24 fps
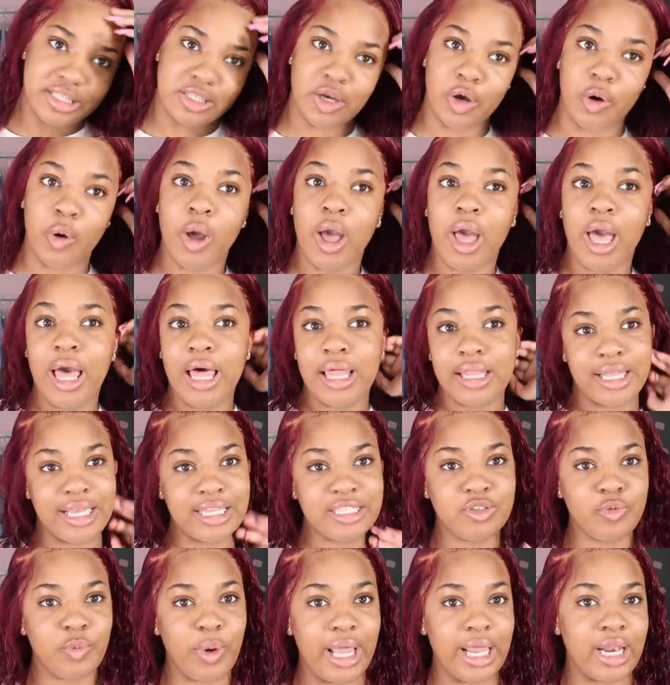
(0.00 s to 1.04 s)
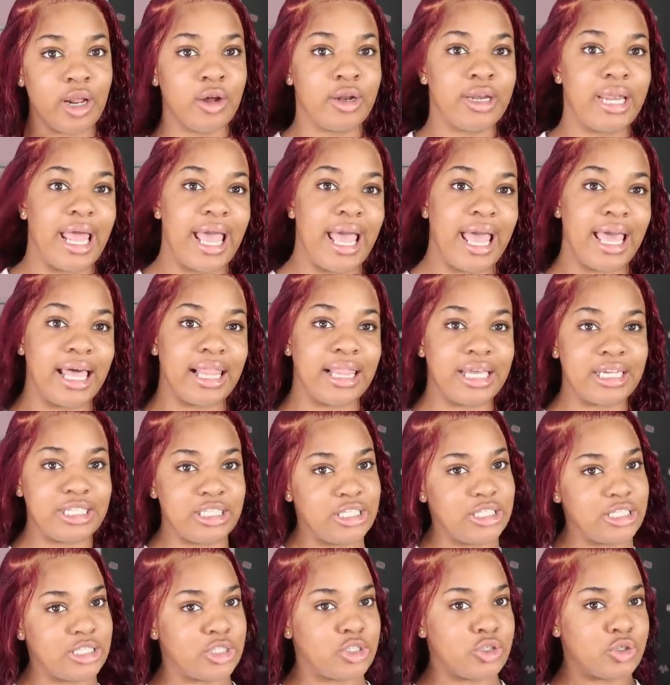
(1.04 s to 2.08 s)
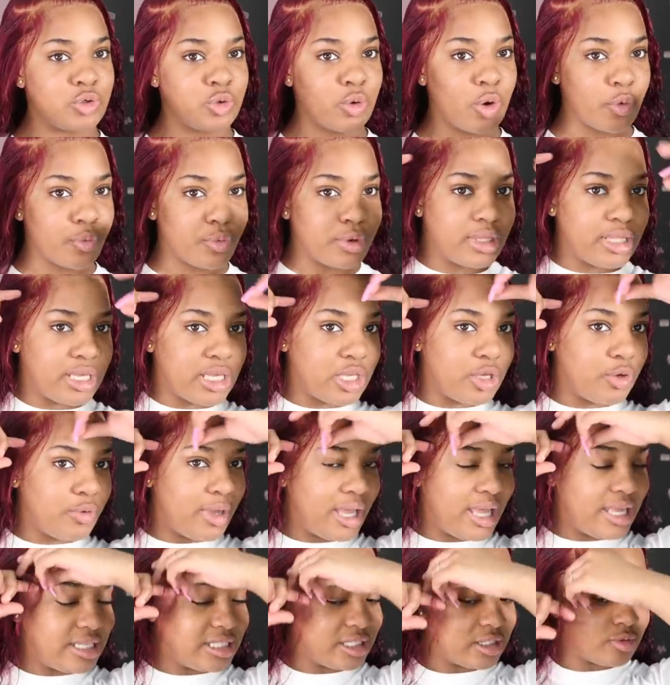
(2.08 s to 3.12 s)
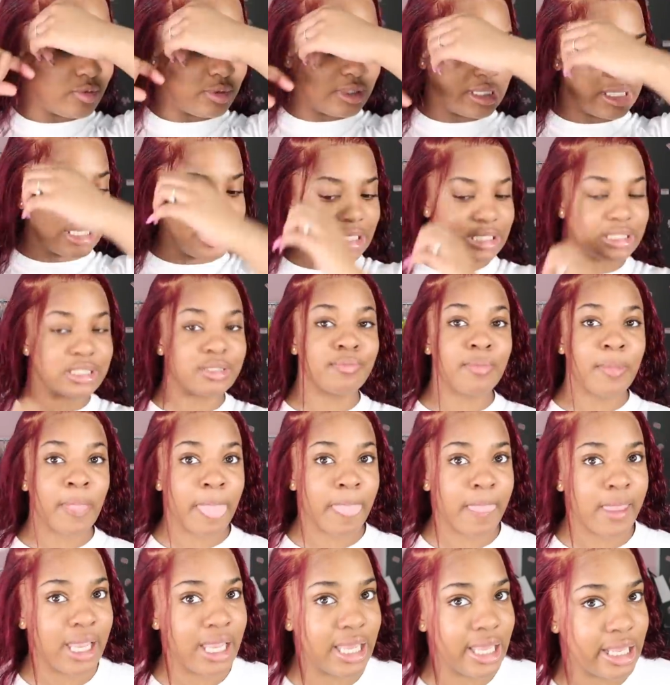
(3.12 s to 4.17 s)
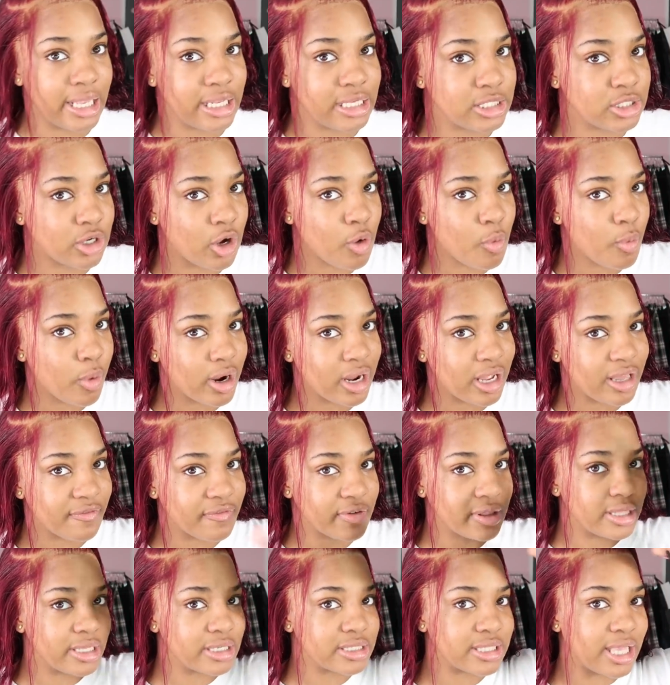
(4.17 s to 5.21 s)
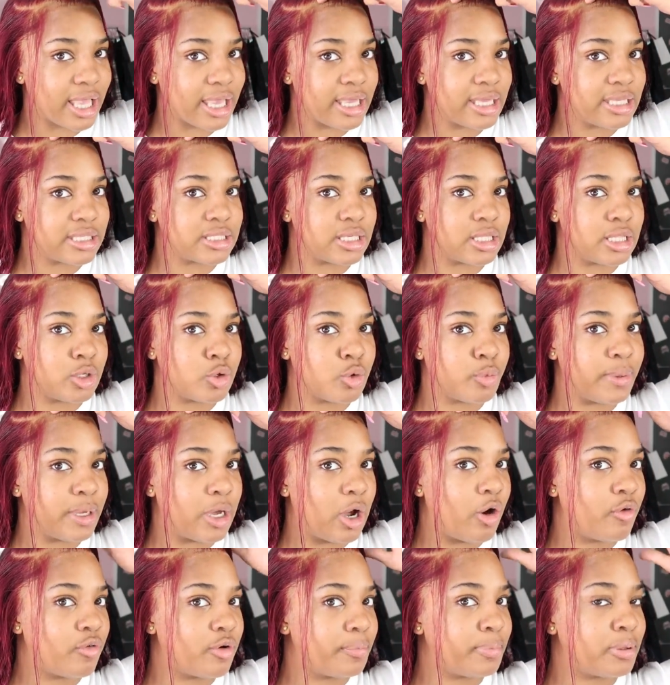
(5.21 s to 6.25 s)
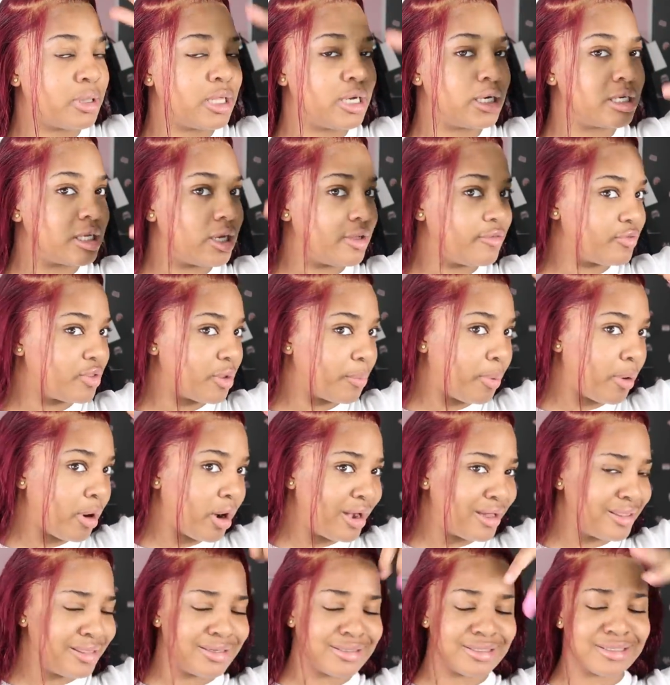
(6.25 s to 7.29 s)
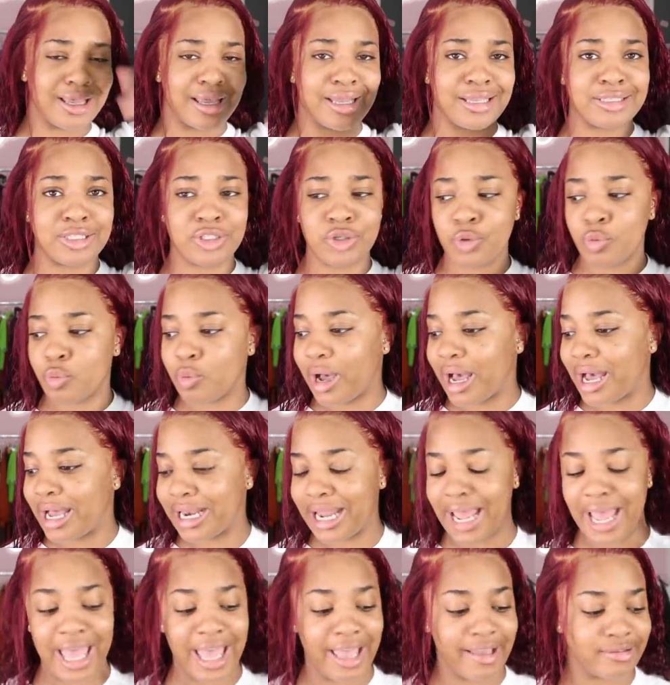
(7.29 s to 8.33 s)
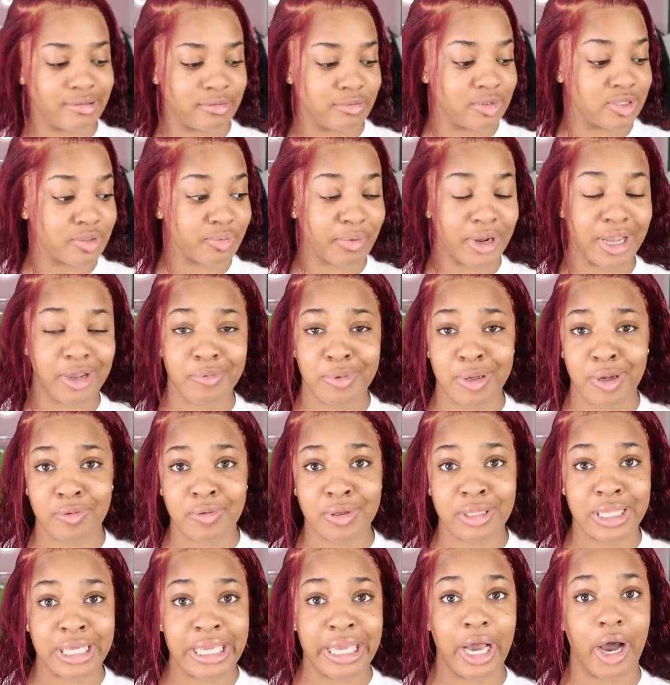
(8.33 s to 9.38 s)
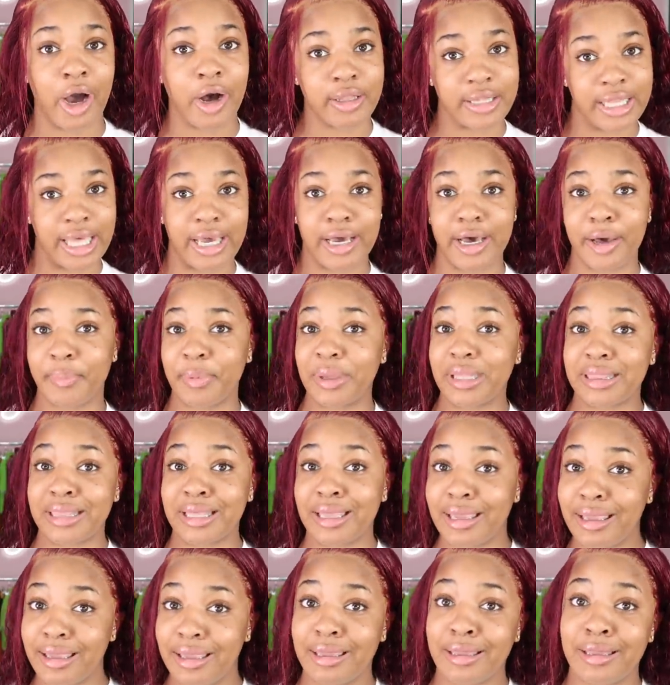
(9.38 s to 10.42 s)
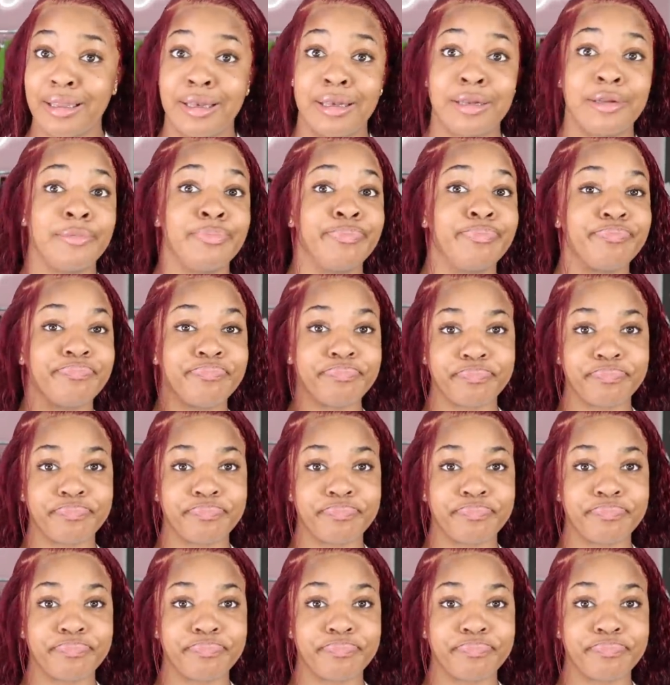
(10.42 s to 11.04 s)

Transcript: So let's wait on that and let's just do really cute edges with this. And don't worry if it looks like it's a little bit overplucked. If the part looks like it's too wide, I have some spray. We're going to clean all that up at the end.